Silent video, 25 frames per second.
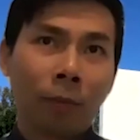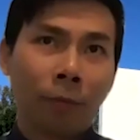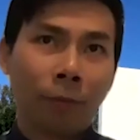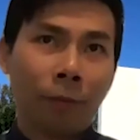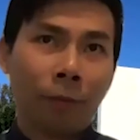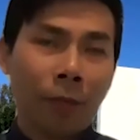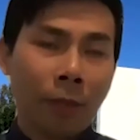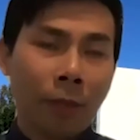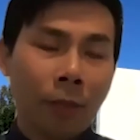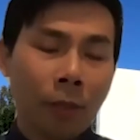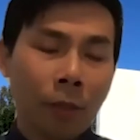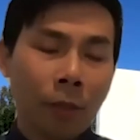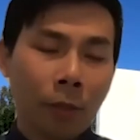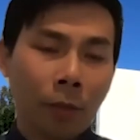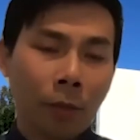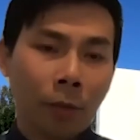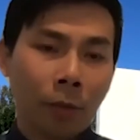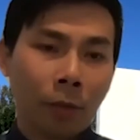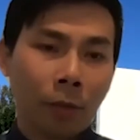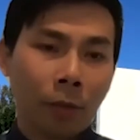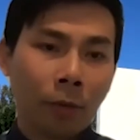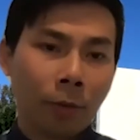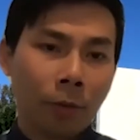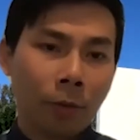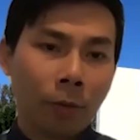
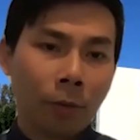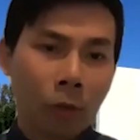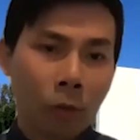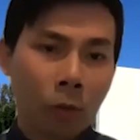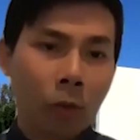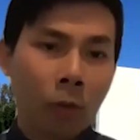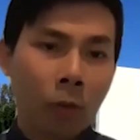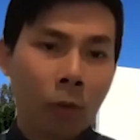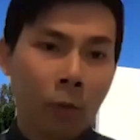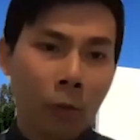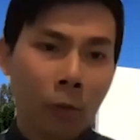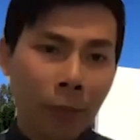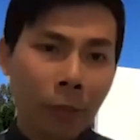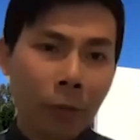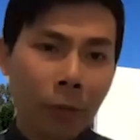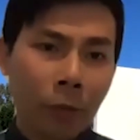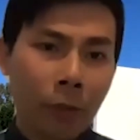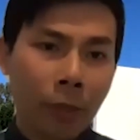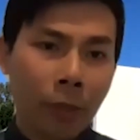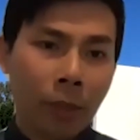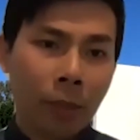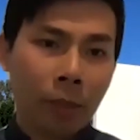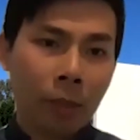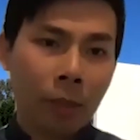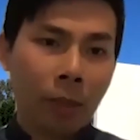physio school
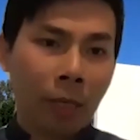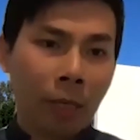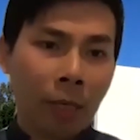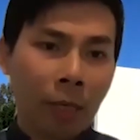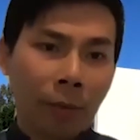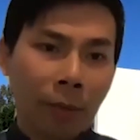graduates,